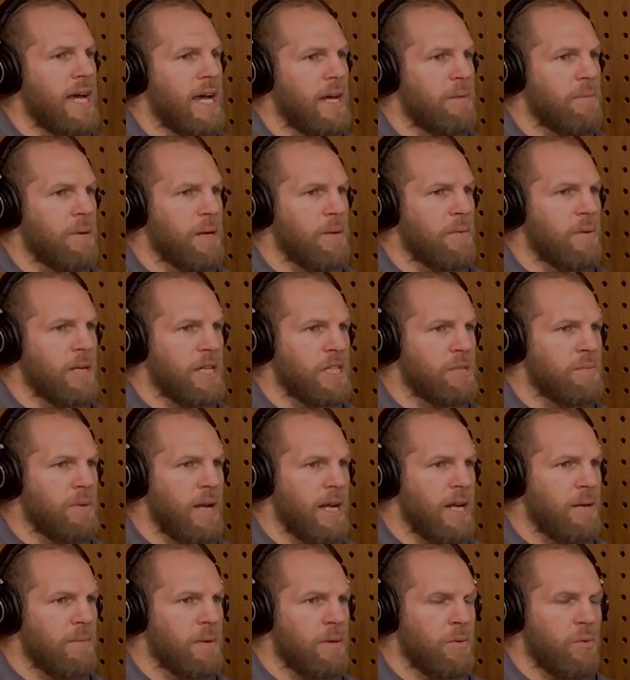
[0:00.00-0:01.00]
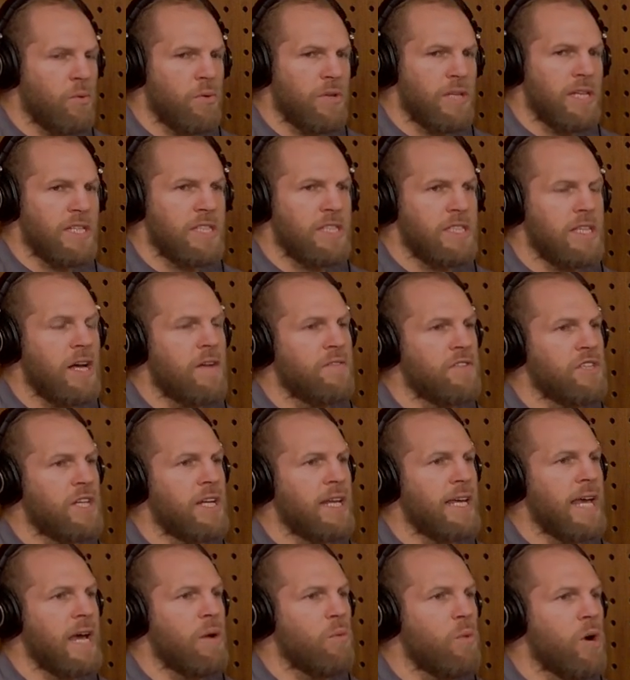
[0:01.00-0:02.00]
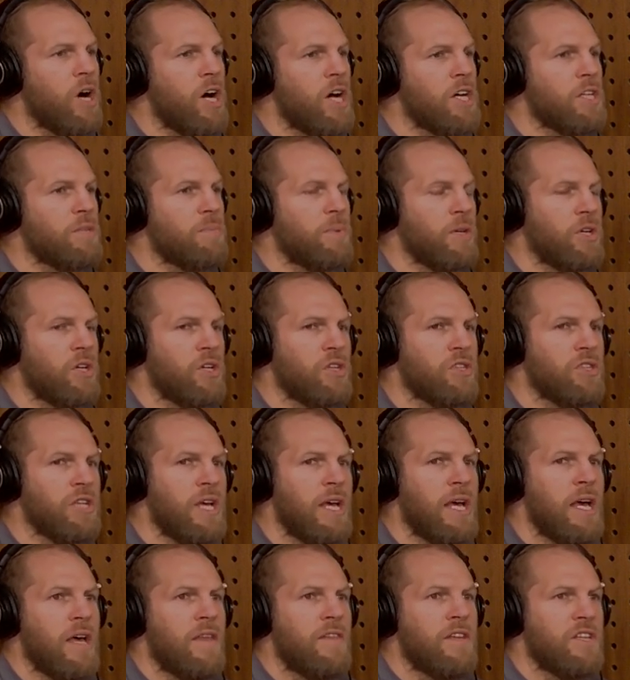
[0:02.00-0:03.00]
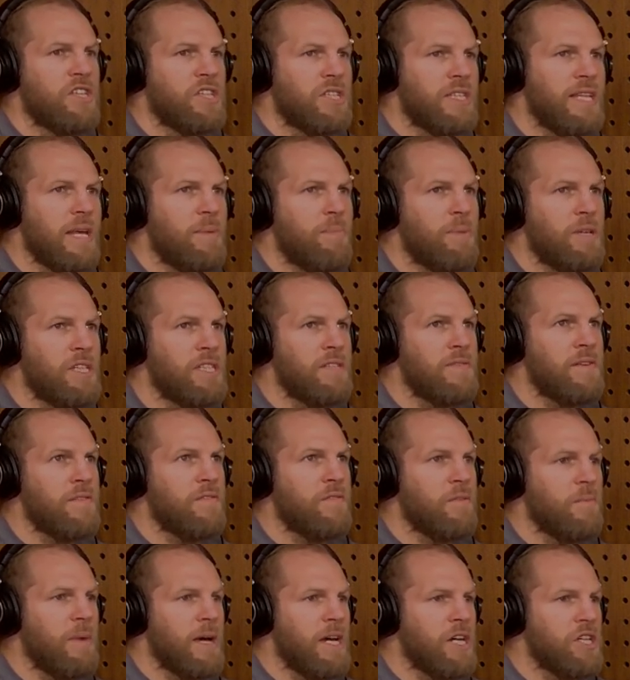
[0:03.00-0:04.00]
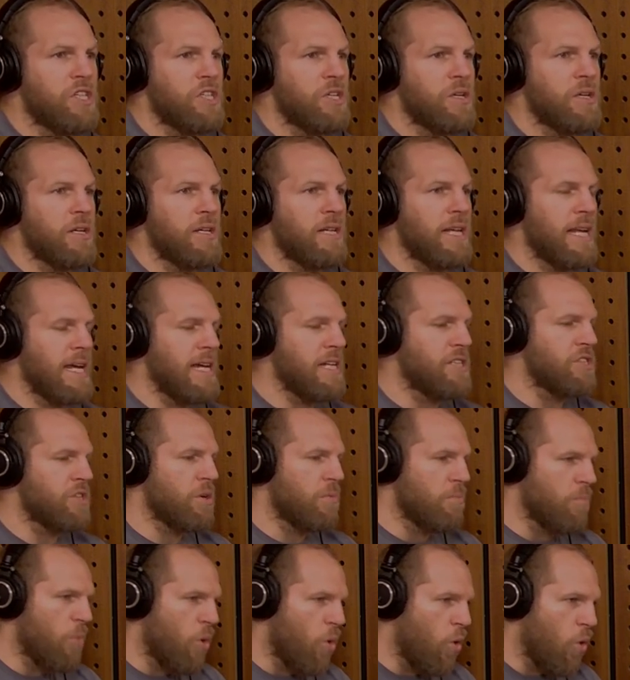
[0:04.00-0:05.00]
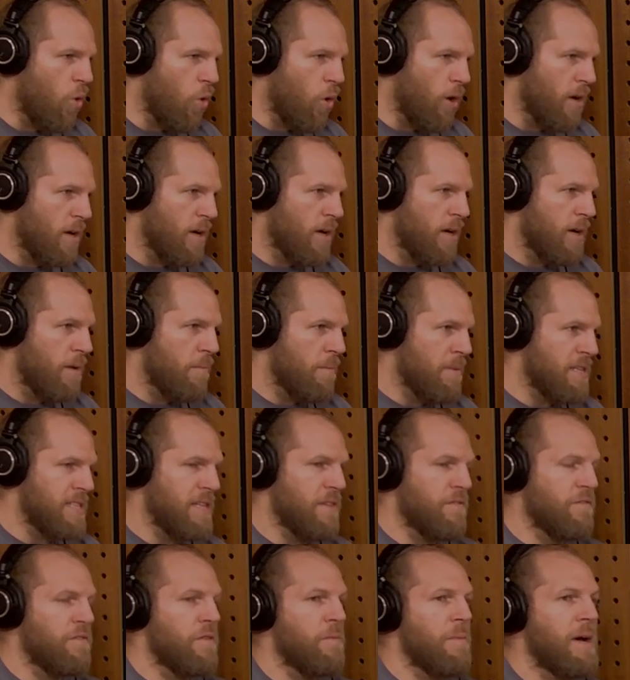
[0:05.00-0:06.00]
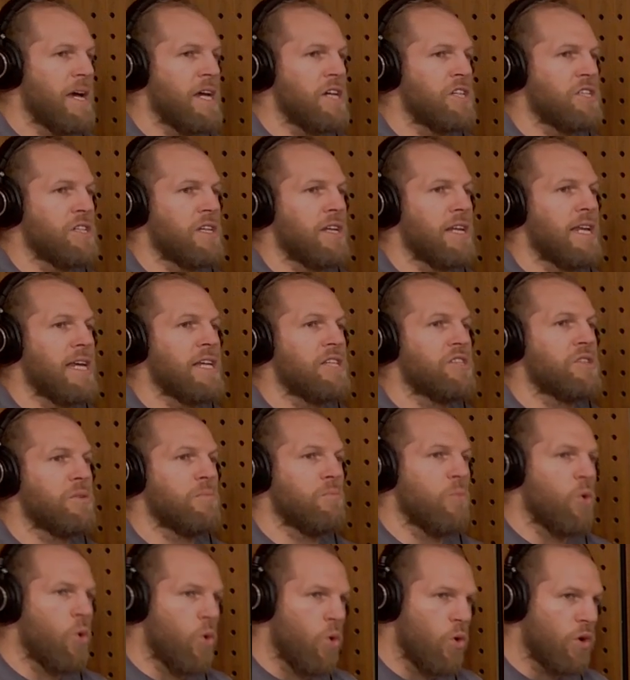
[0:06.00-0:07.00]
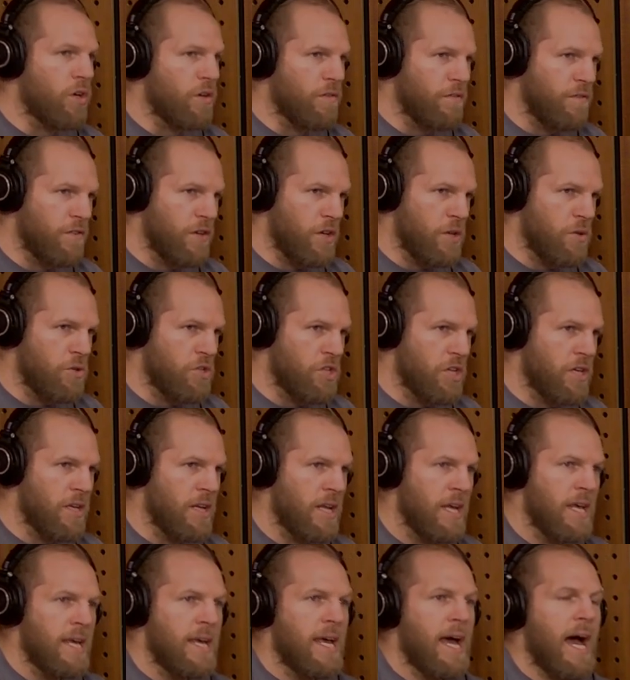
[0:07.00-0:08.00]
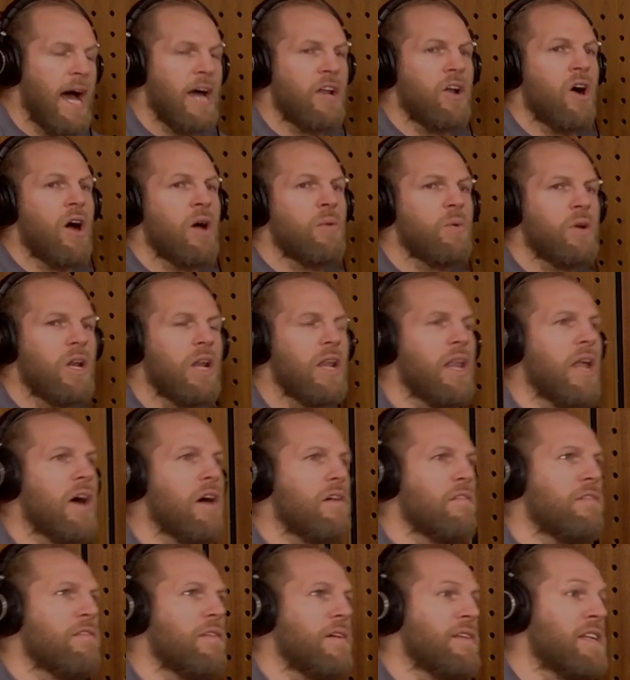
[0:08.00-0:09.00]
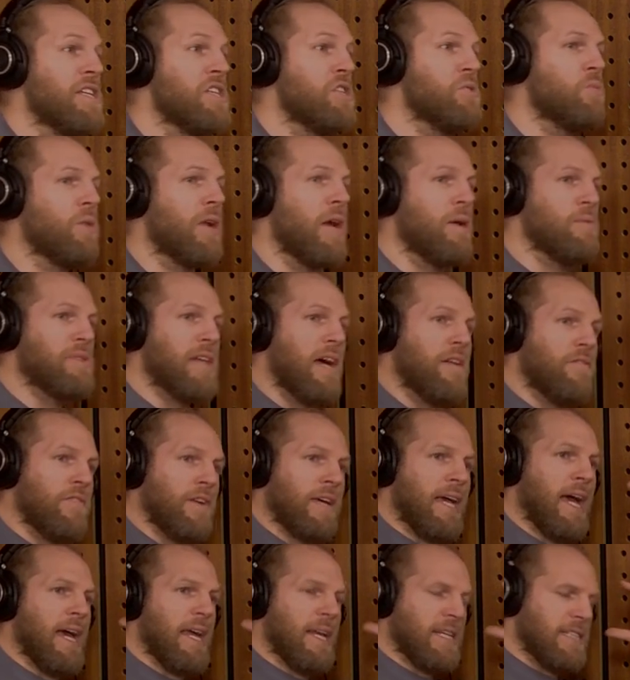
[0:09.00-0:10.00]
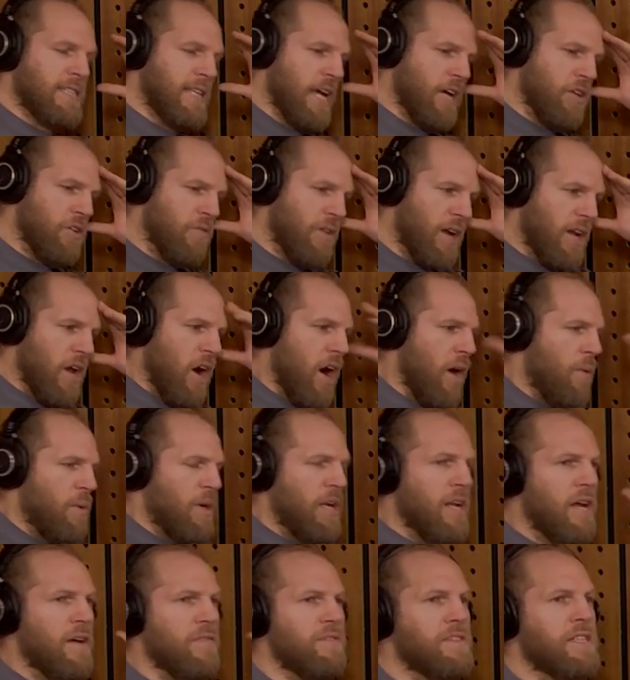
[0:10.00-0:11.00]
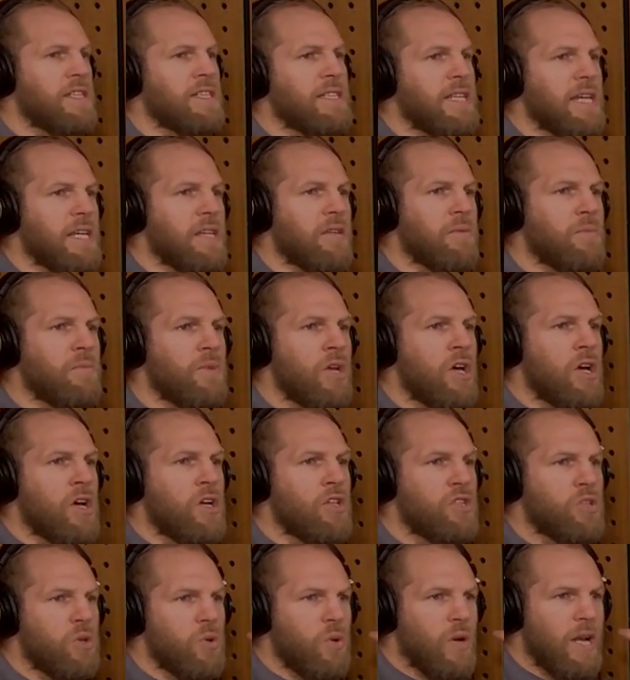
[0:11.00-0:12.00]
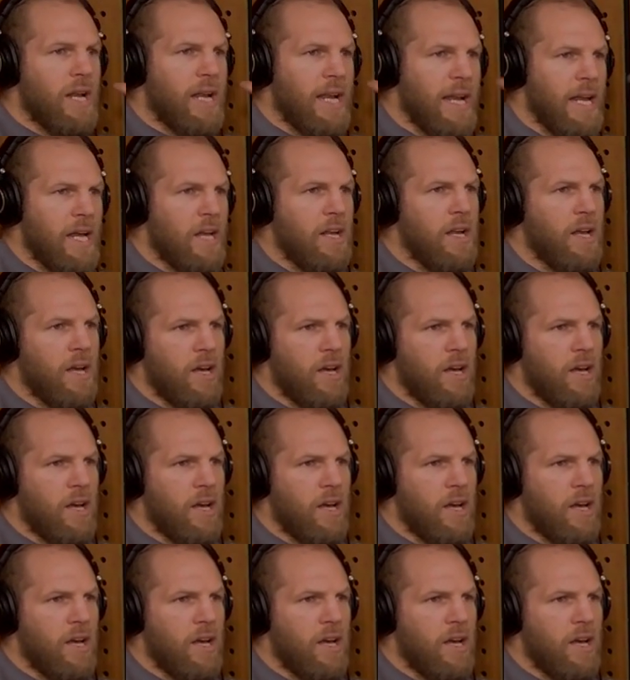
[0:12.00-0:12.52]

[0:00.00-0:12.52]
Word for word: educating people and explaining to people, this stuff's going to get worse, because the snippets of information lead to more misinformation, lead to more confusion. And I would love, and this is what I was advocating, saying on the radio, I would love to see them do